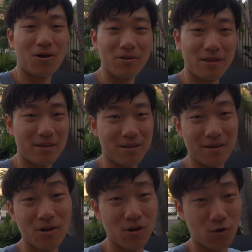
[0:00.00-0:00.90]
All
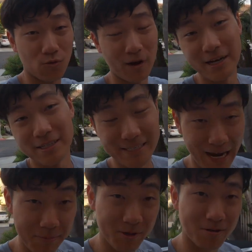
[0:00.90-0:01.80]
the right
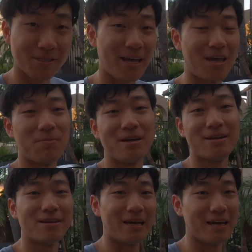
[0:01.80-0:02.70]
adapters came
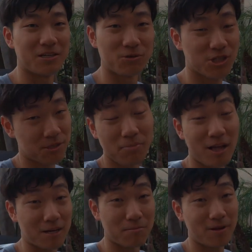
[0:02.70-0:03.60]
in and it was just
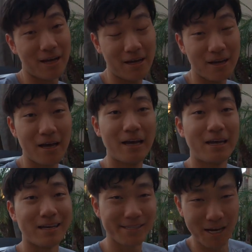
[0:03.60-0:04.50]
plug and play,
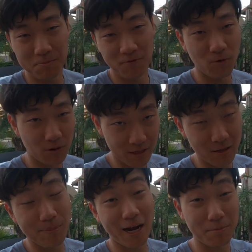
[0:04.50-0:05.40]
except for
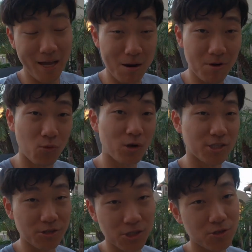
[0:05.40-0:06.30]
the backup camera,
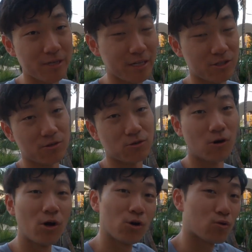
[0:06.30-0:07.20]
which you do need
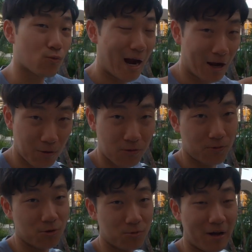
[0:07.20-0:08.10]
to route
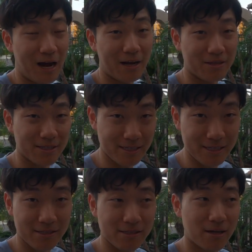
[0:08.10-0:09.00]
through behind the
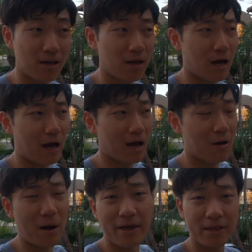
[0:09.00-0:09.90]
seats.
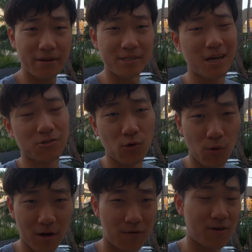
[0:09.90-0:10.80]
I think there's extra
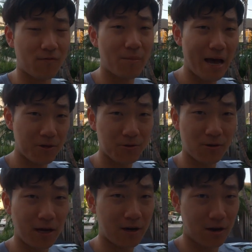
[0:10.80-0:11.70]
work if you have a
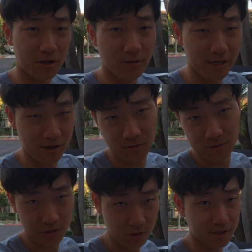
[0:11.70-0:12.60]
manual. I heard you need to
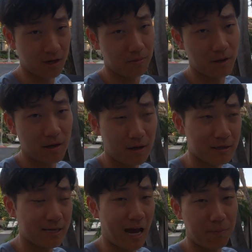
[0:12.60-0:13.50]
do some
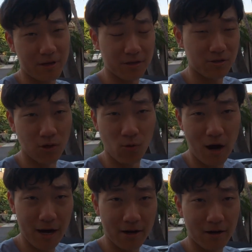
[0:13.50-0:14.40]
tapping into the
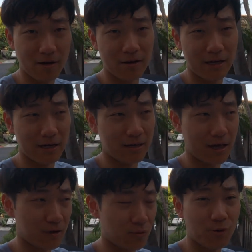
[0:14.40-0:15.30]
wire and
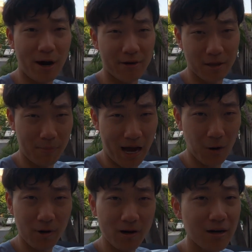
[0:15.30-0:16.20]
like rerouting the
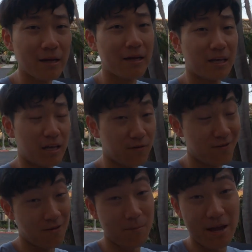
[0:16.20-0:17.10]
power
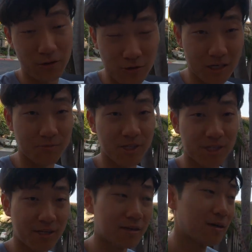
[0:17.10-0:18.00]
if you have a manual
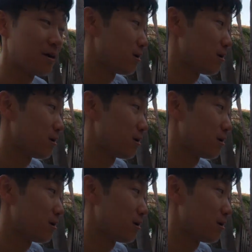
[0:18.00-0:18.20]
transmission.